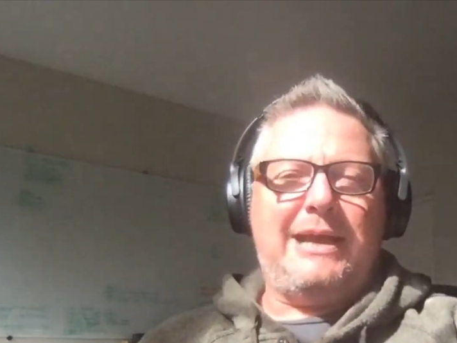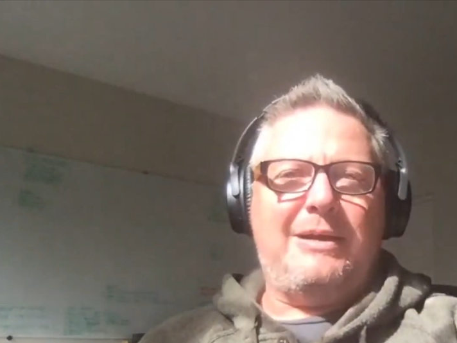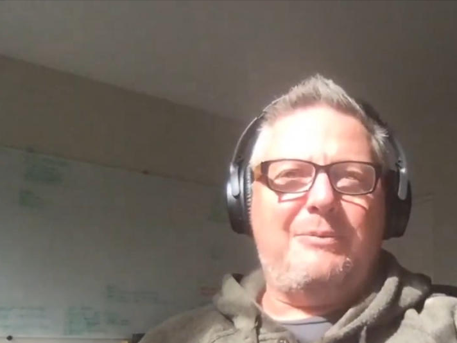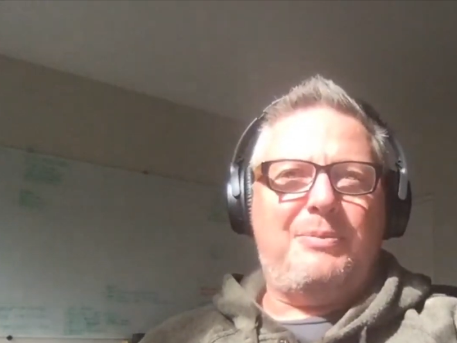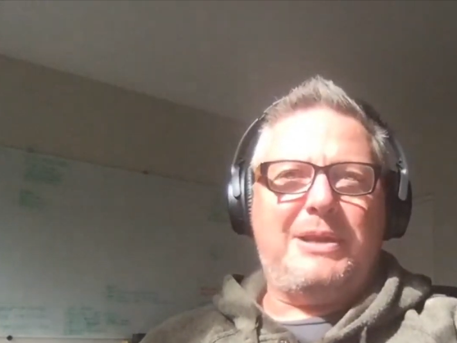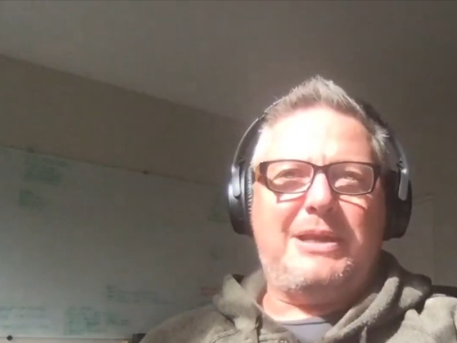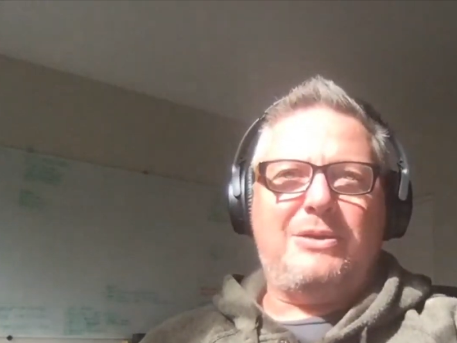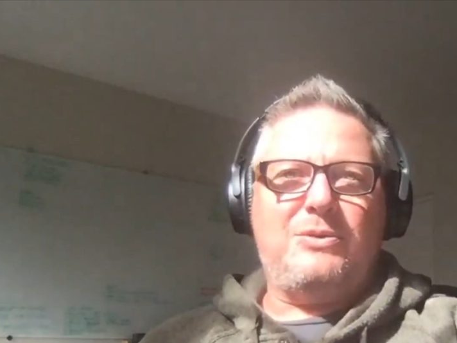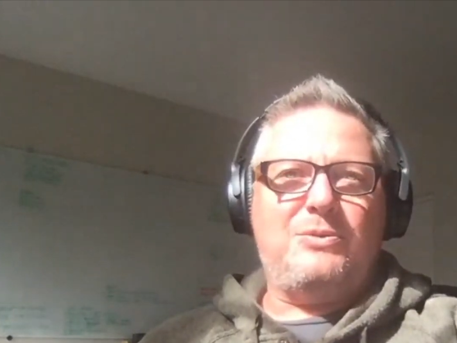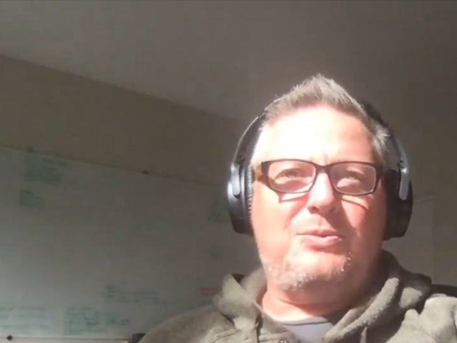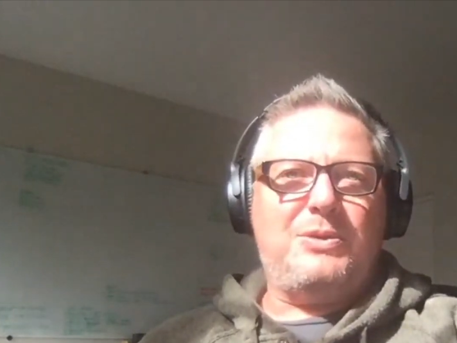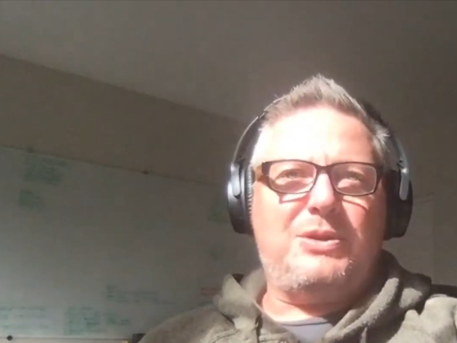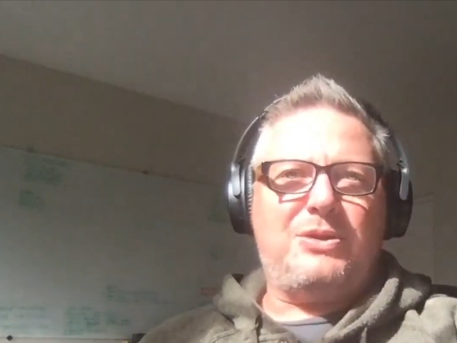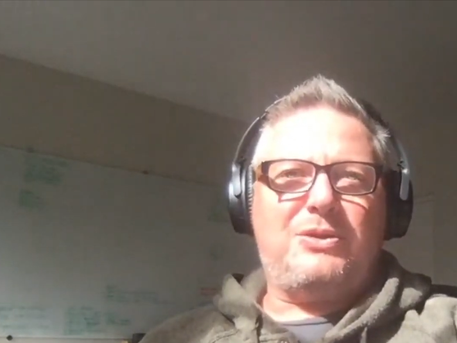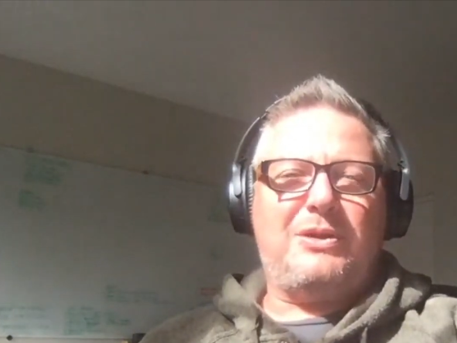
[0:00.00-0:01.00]
being good with
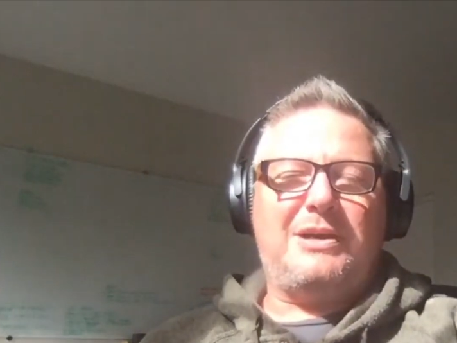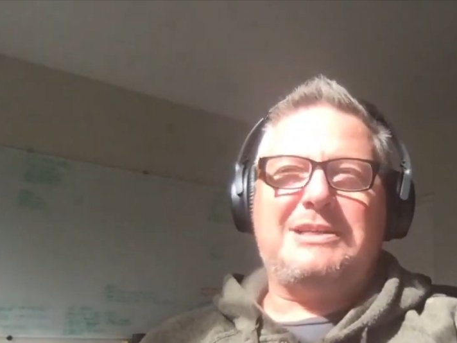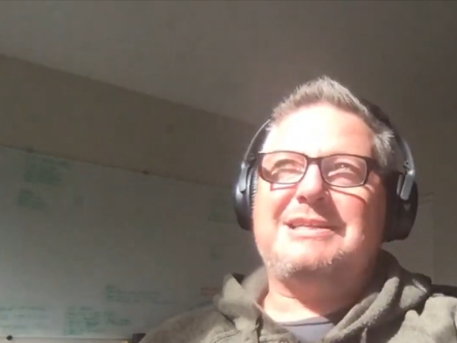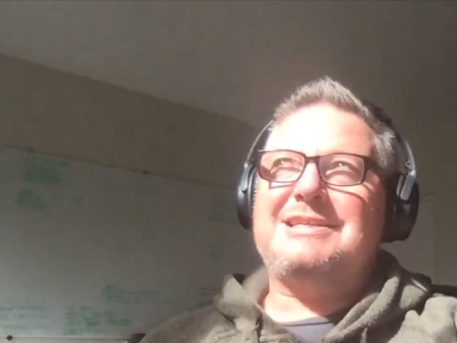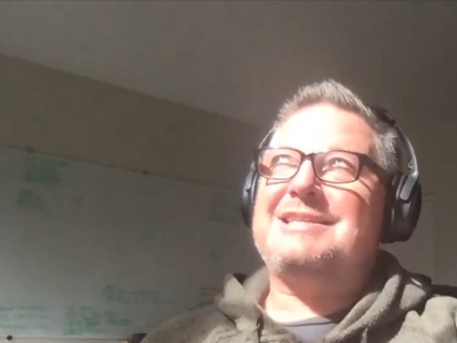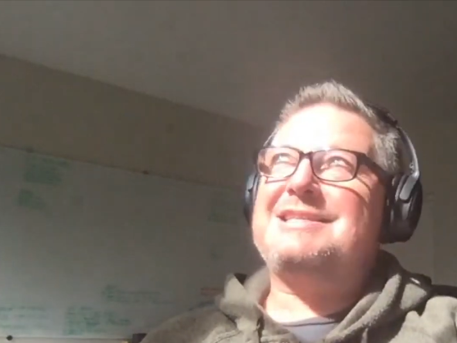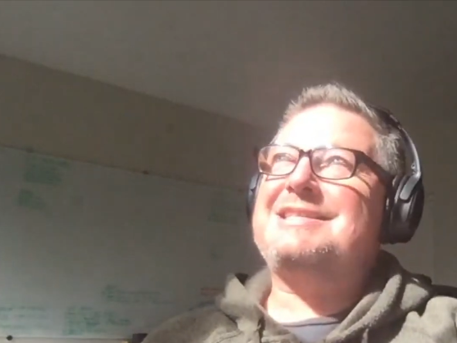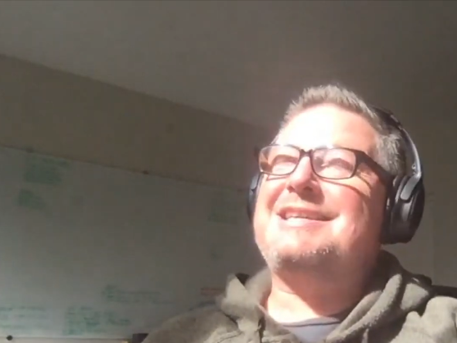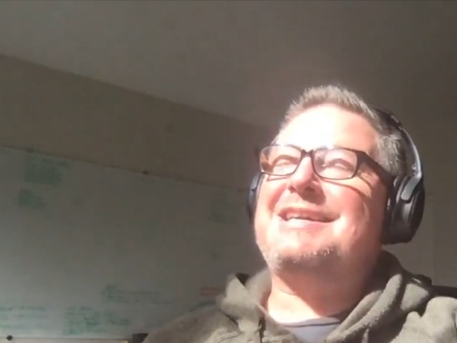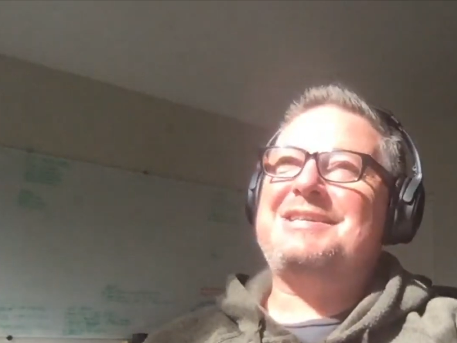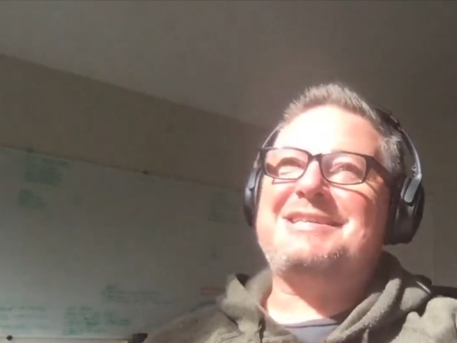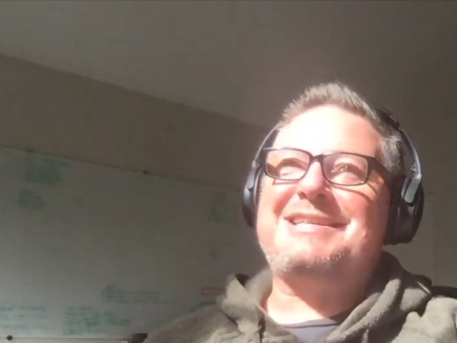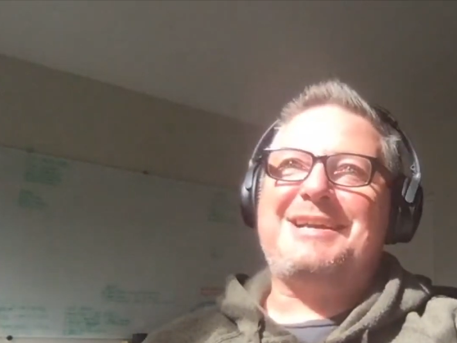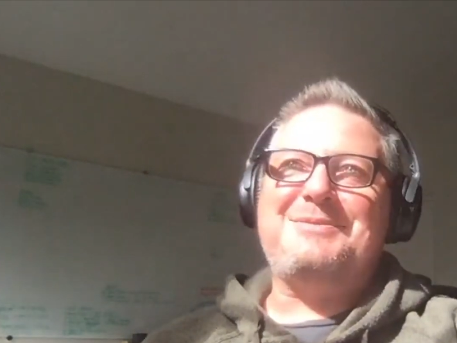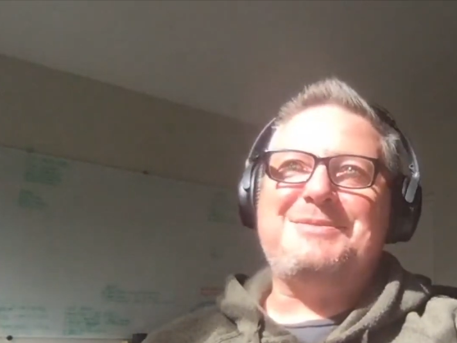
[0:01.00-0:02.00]
your clients, as the sun
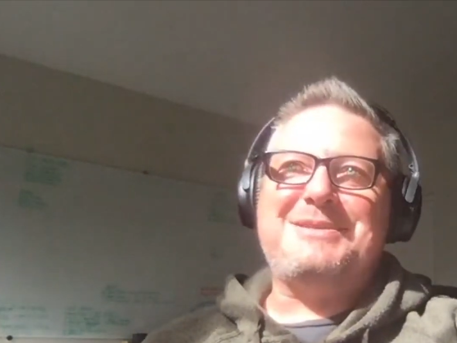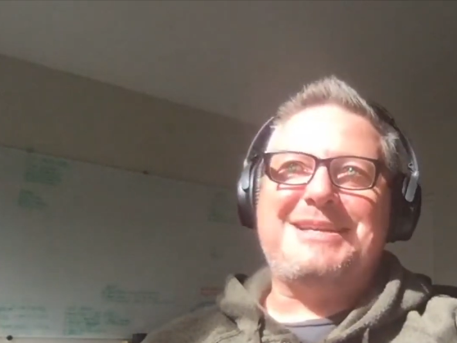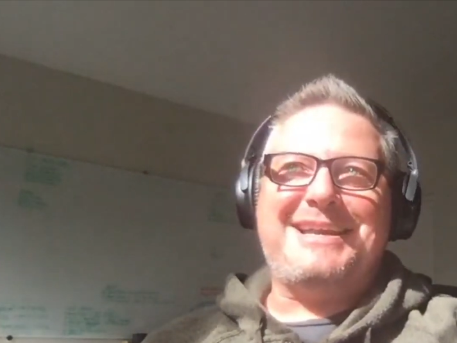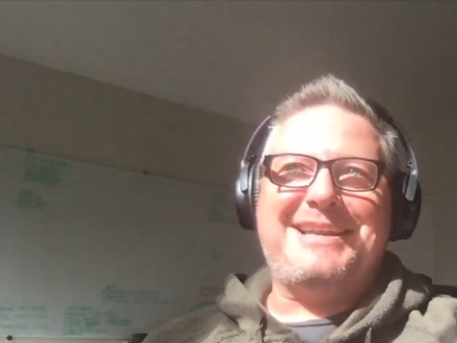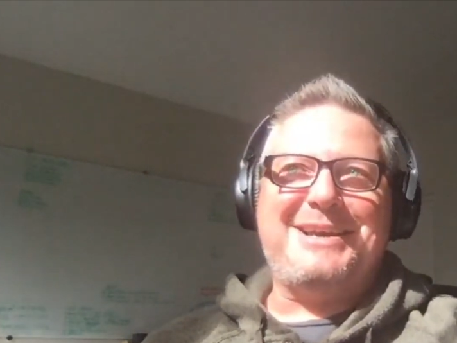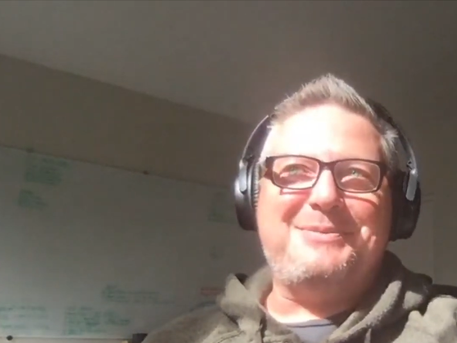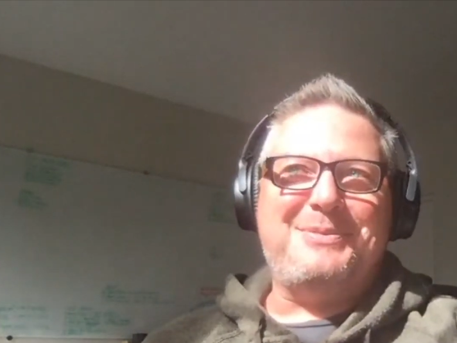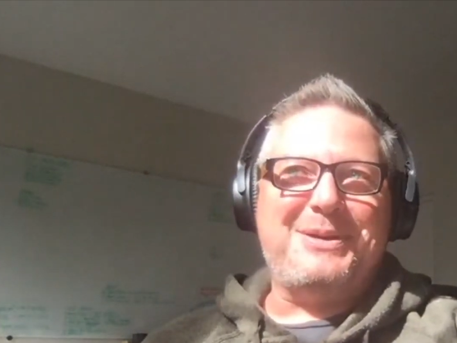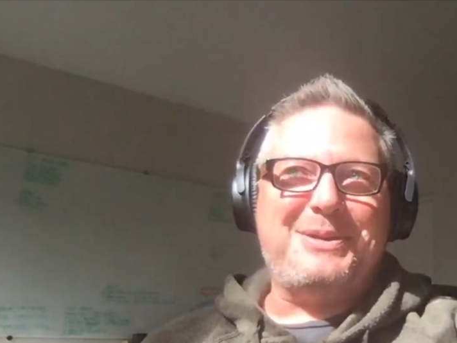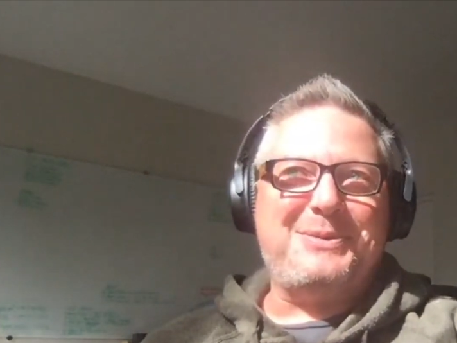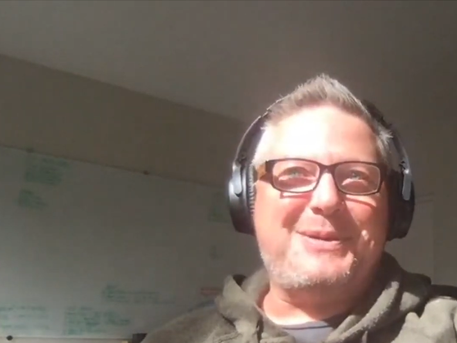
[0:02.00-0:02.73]
just comes out now, by the way,